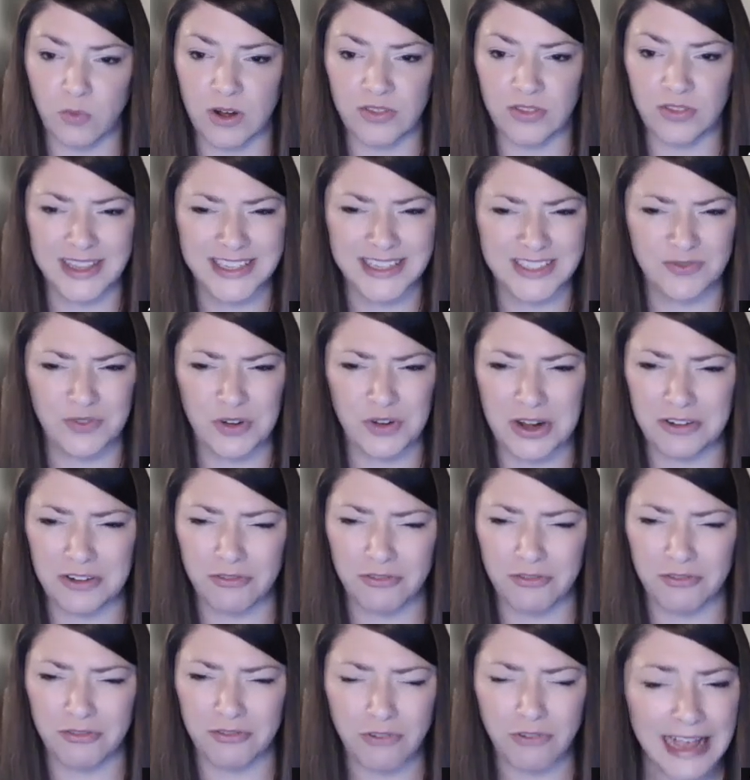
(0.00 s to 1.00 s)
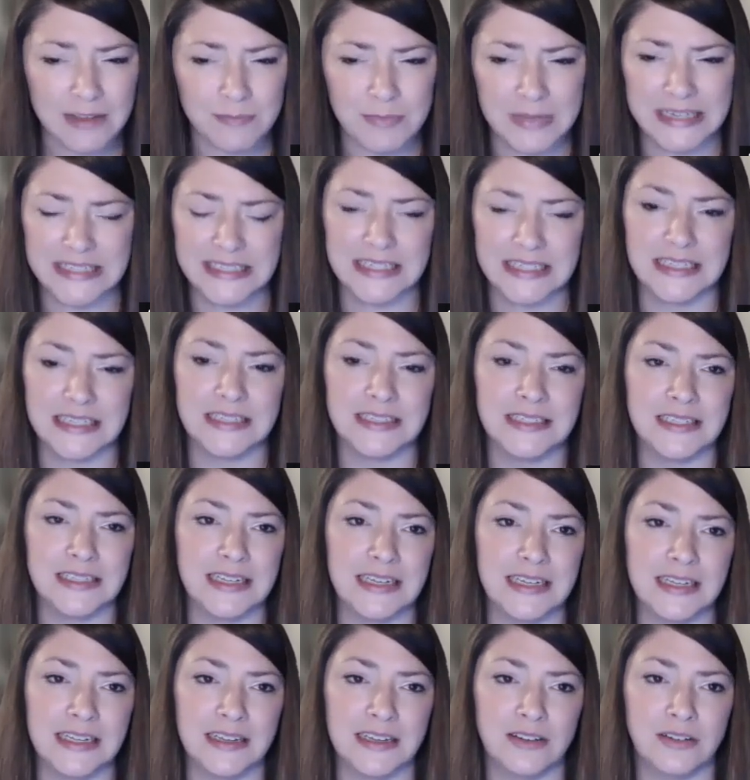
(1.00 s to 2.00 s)
where that's very
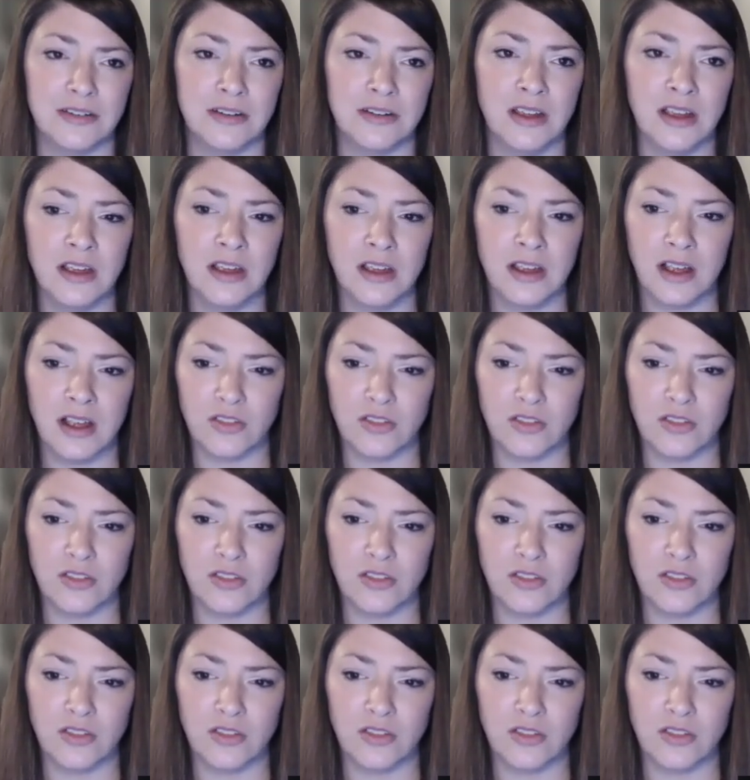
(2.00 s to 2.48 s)
fragmented and